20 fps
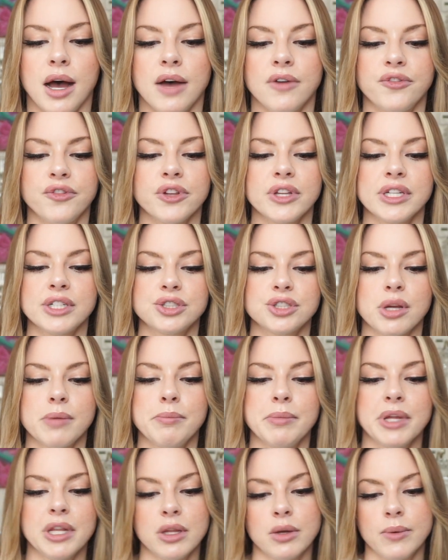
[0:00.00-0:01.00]
Felicia
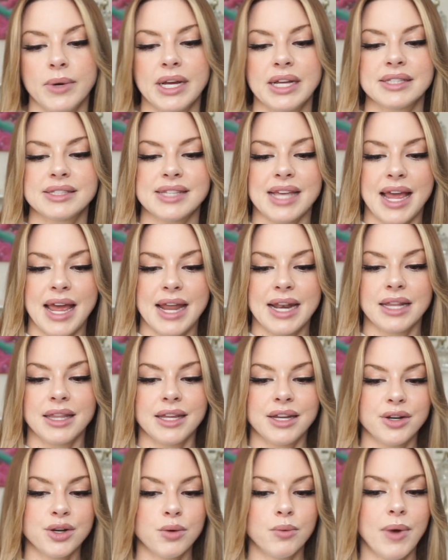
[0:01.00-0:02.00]
Millowitz and
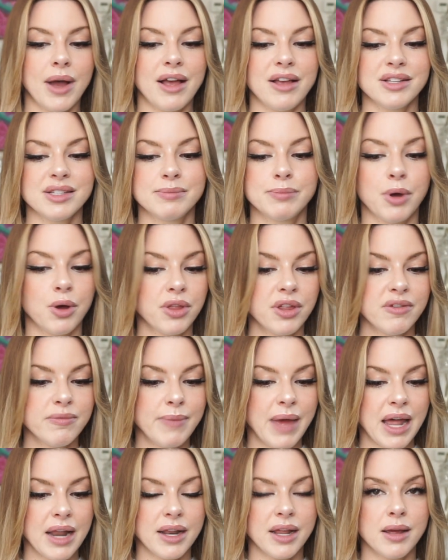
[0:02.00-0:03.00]
Linda Wells both have
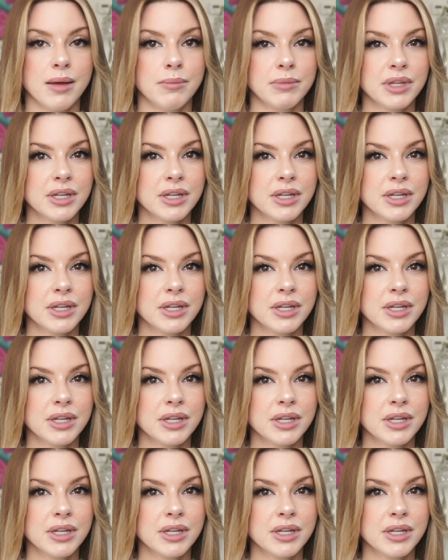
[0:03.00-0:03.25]
met him.